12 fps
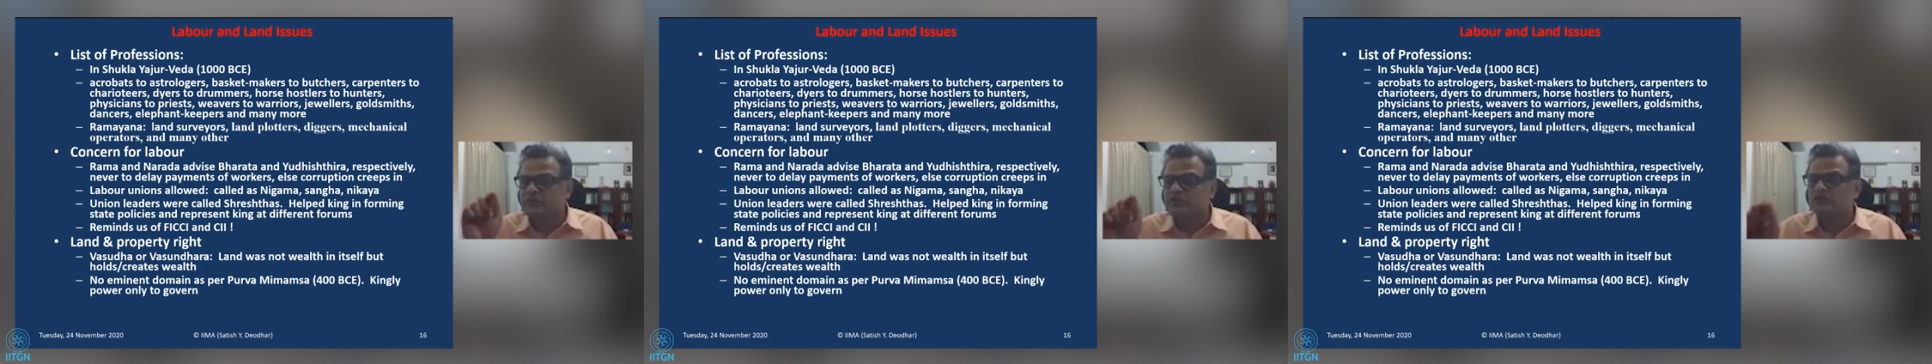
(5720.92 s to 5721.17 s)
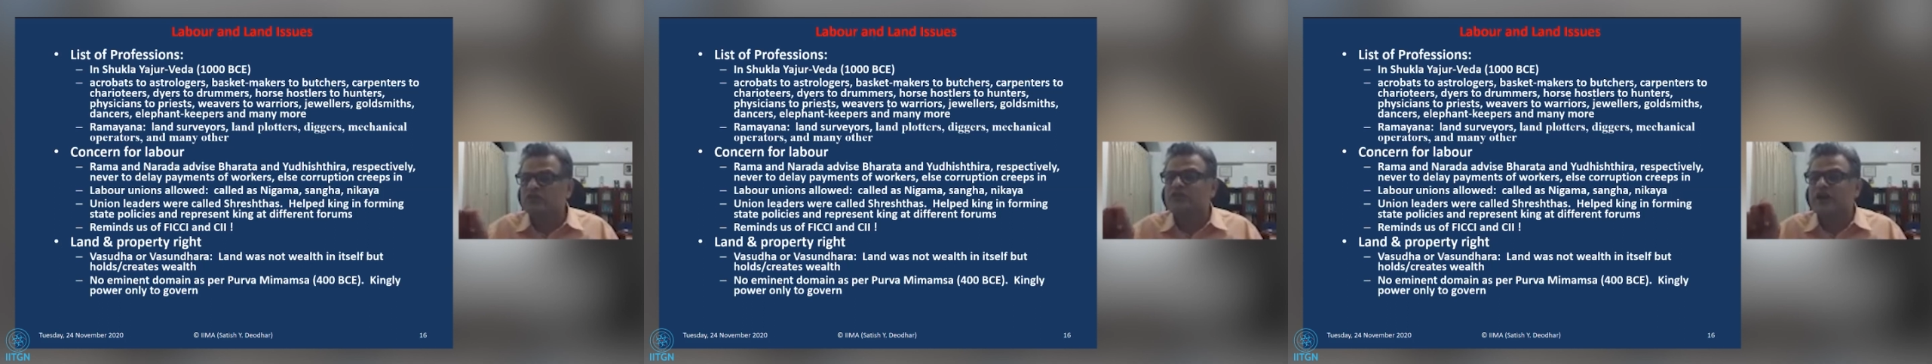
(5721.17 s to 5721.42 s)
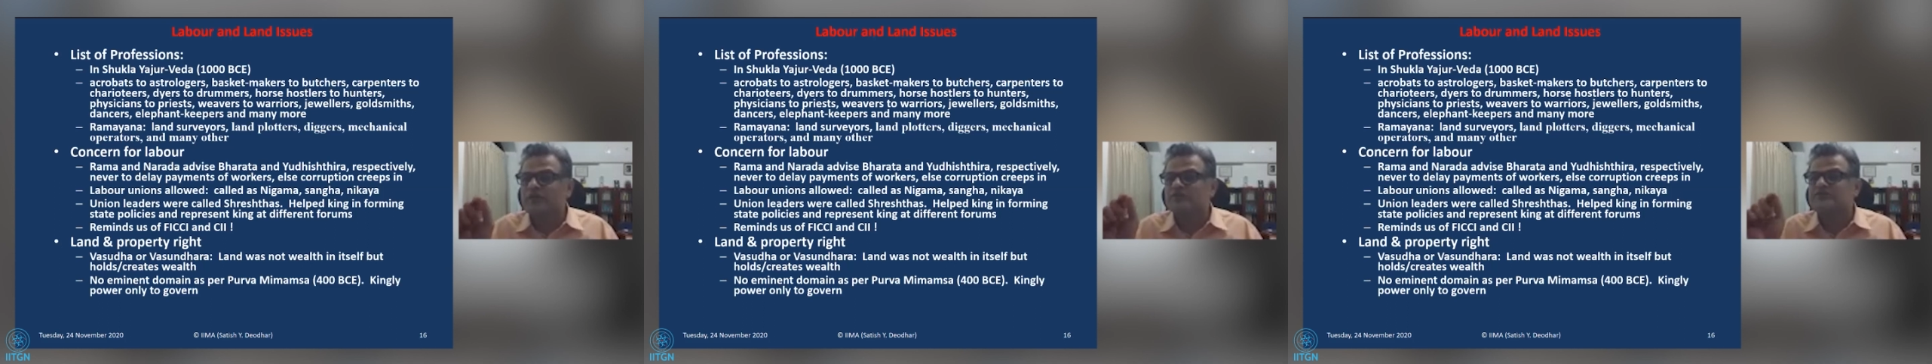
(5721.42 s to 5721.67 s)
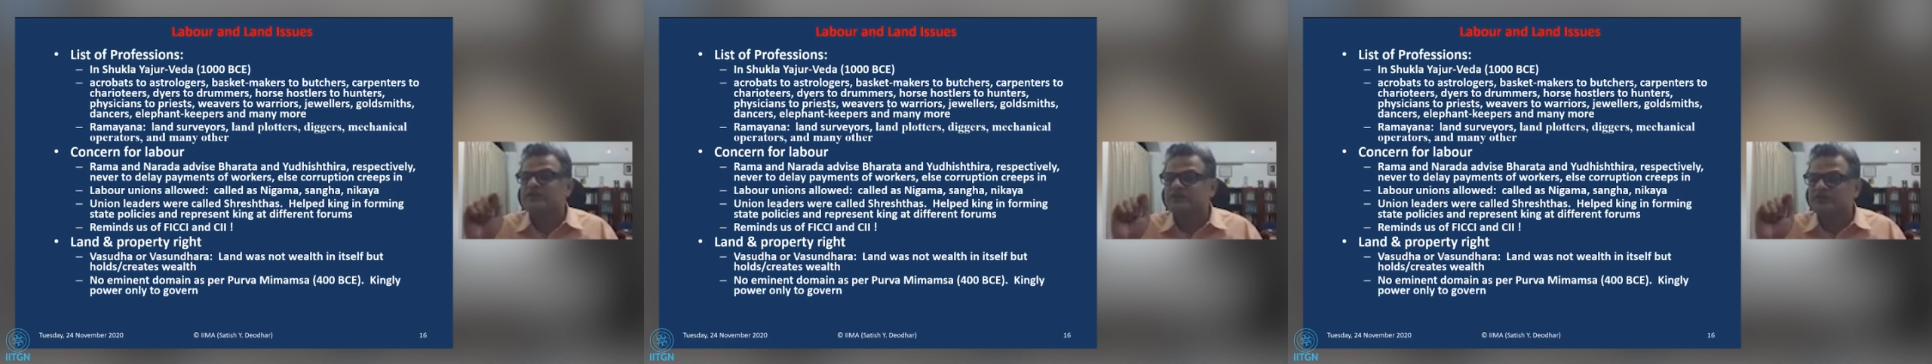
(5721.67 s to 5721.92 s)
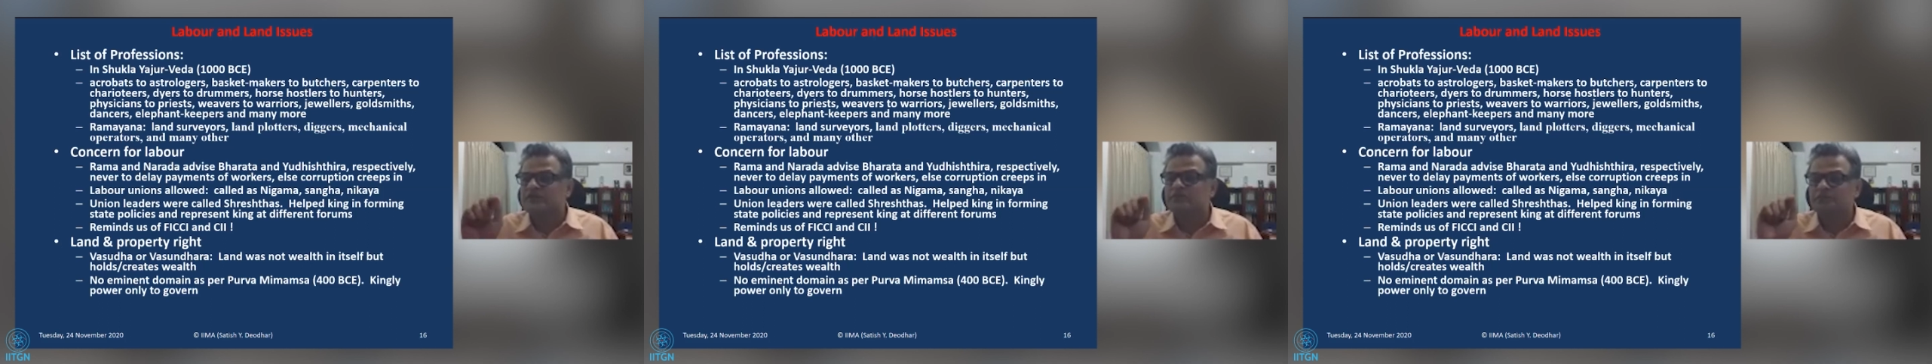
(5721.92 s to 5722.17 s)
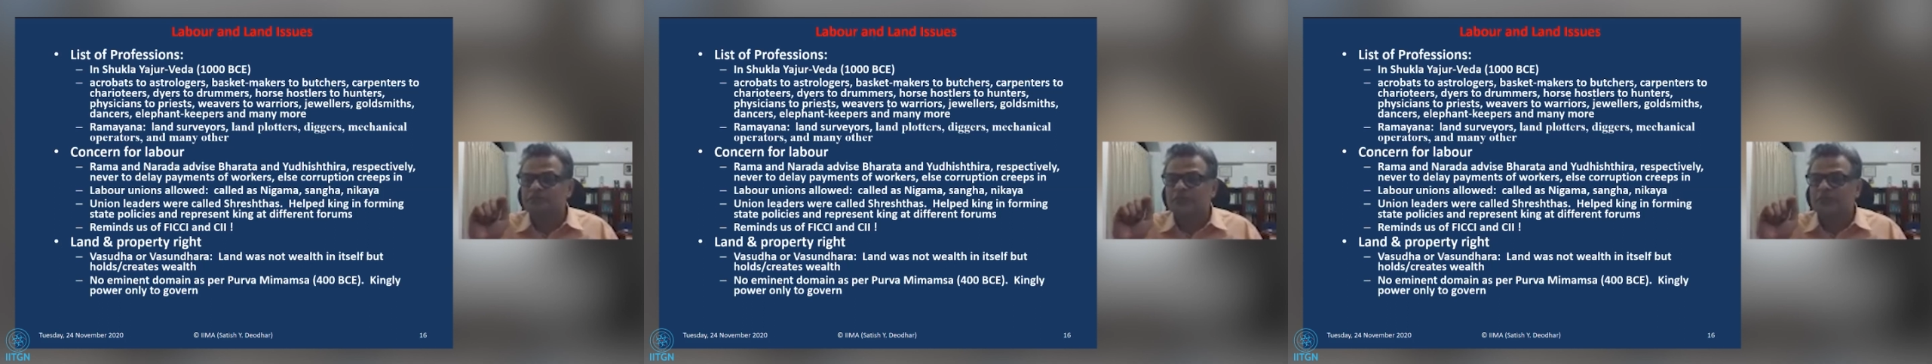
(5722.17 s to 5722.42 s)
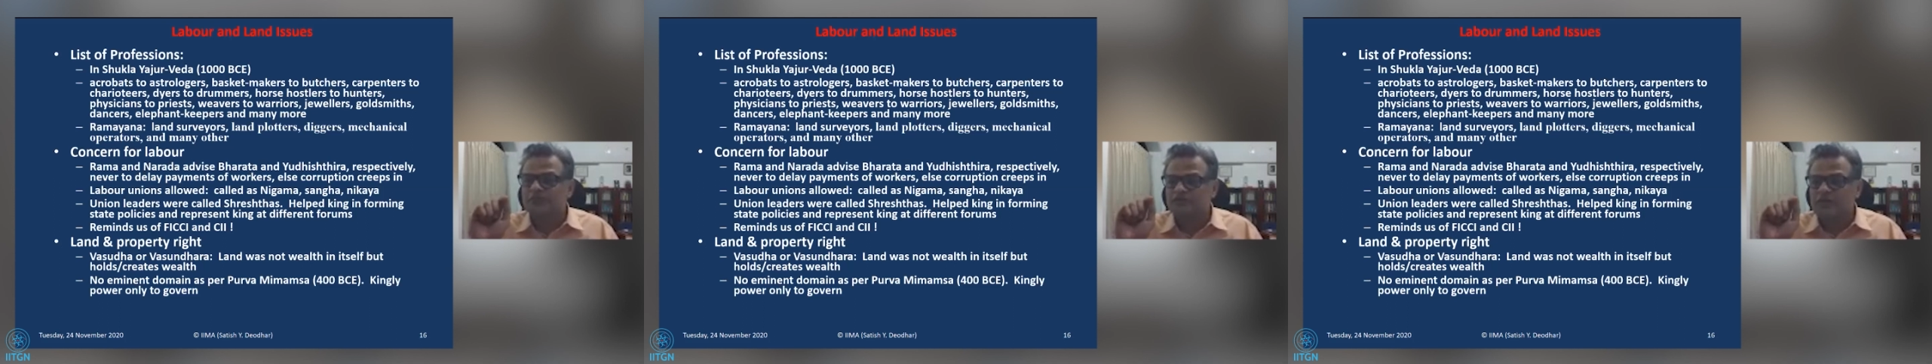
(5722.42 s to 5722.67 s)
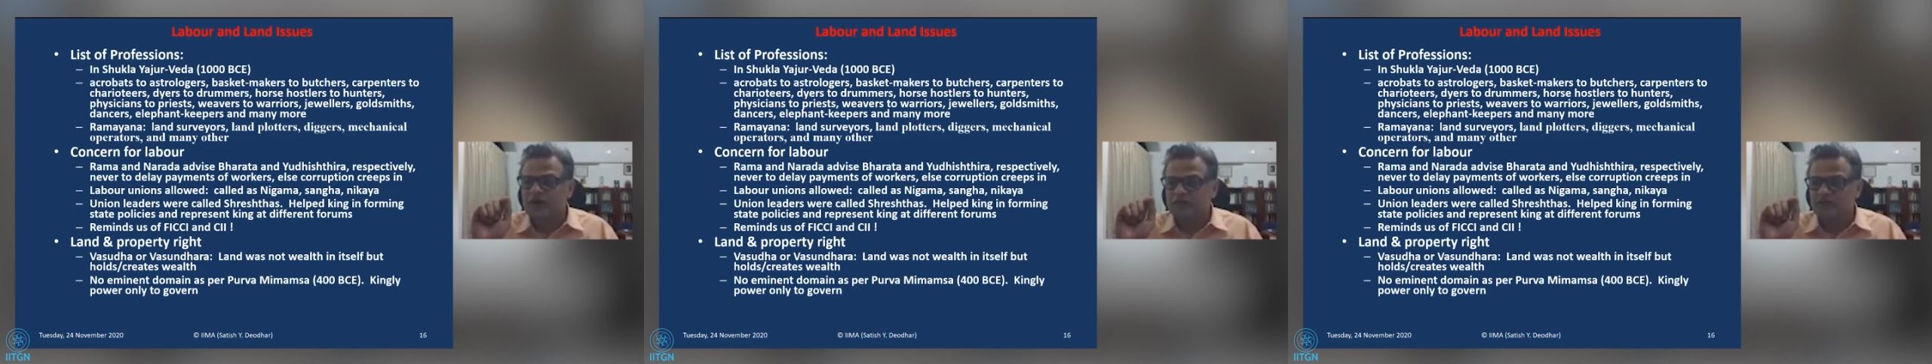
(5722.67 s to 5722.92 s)
to the tribals and the
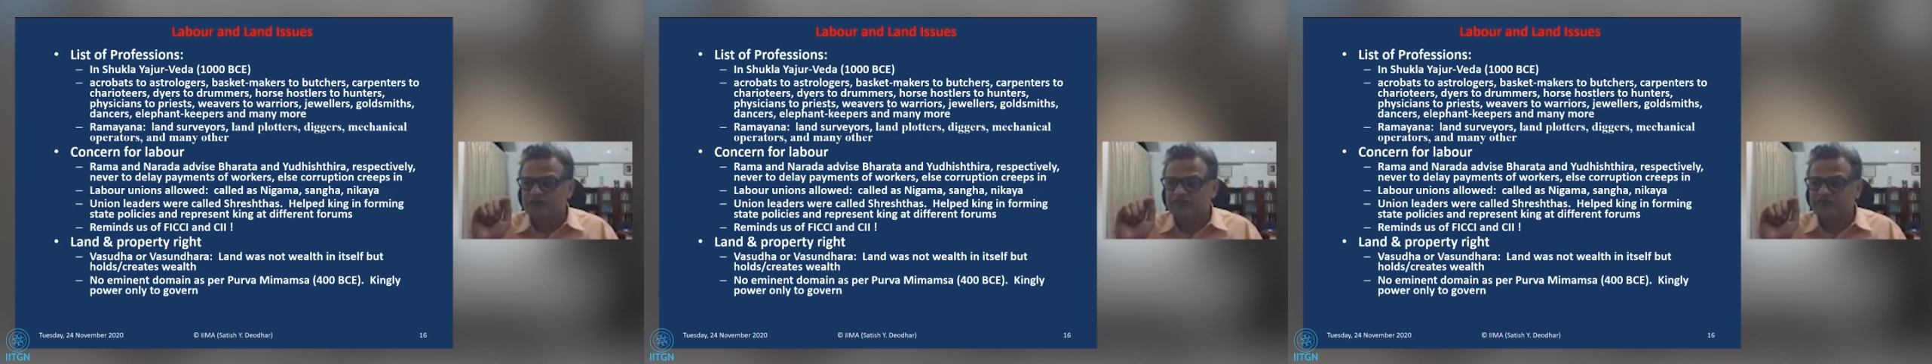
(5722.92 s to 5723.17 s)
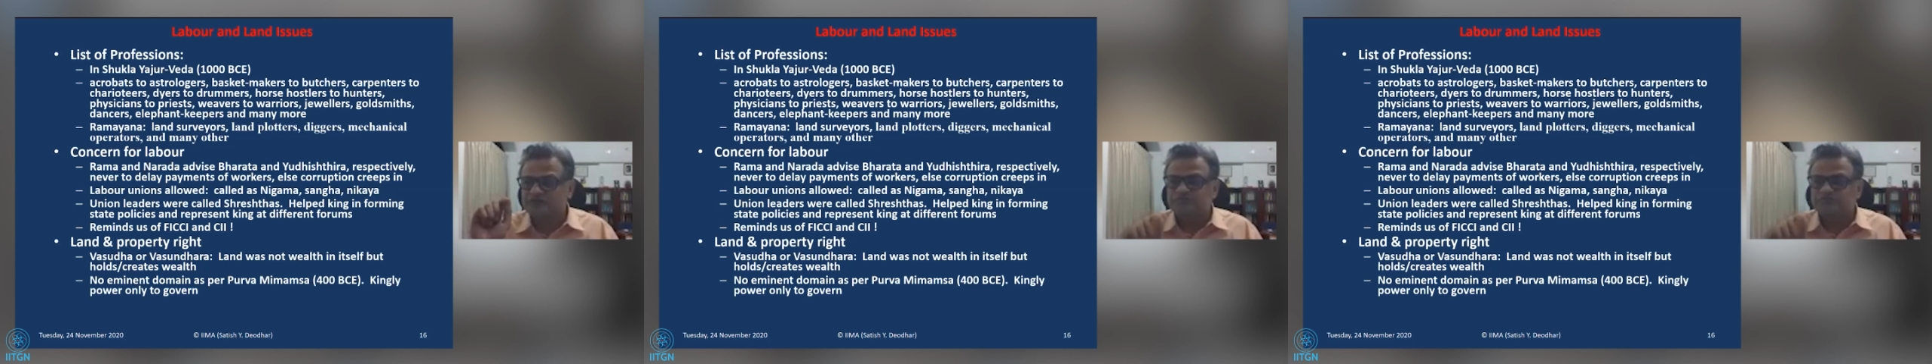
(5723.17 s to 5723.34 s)
farmers.